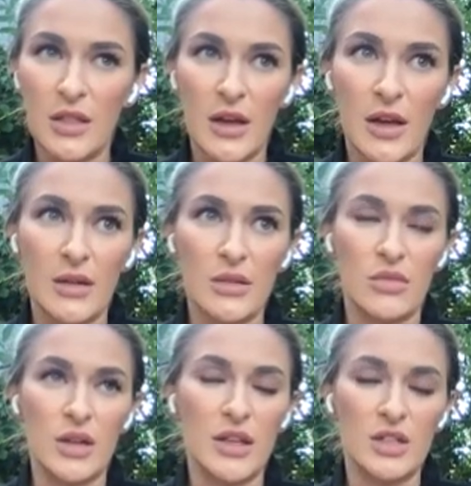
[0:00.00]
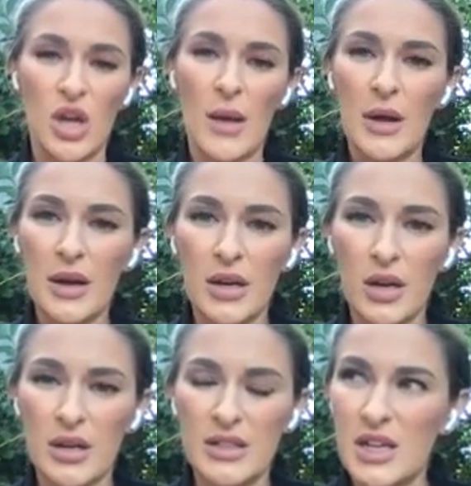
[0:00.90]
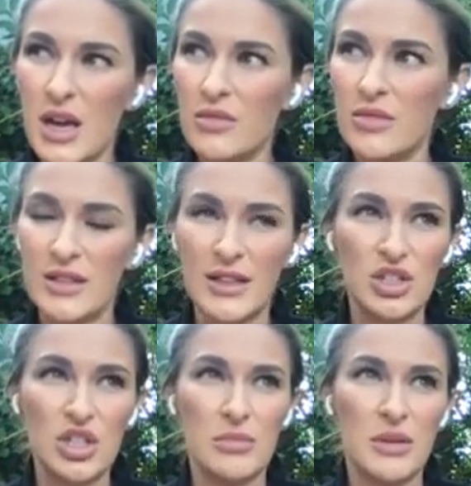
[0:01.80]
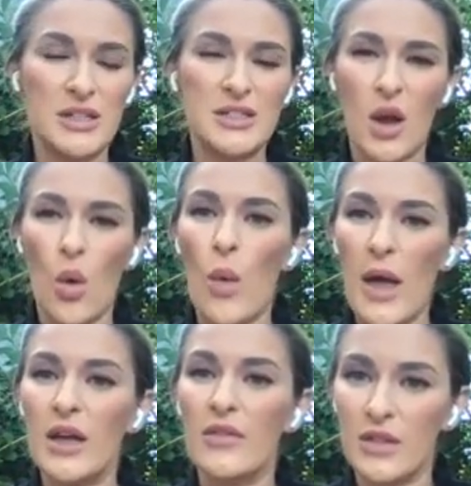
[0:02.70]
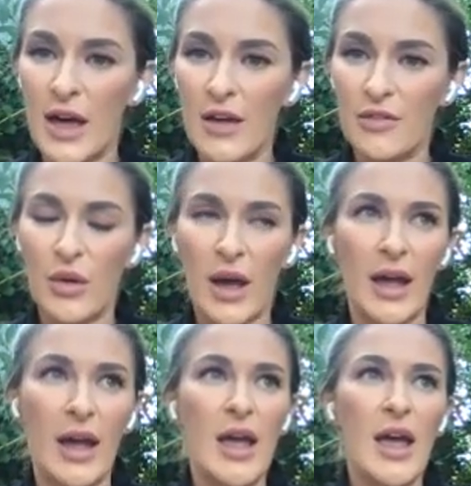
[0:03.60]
the religion i'm not gonna it's not a religion but it's like a way of life okay